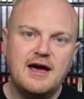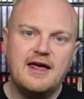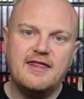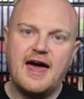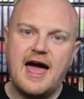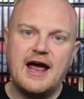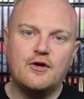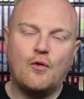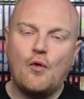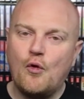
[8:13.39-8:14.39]
then
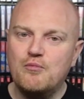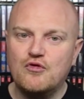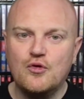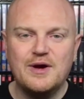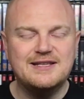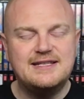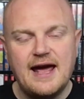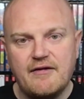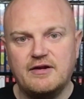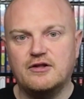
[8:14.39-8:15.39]
homebrew is
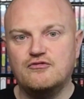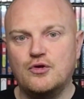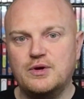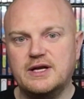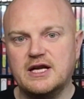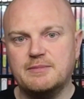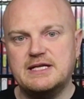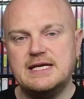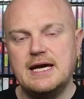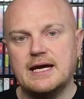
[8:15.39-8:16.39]
definitely the route you need to be
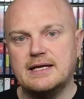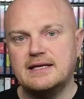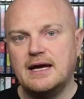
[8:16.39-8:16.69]
taking.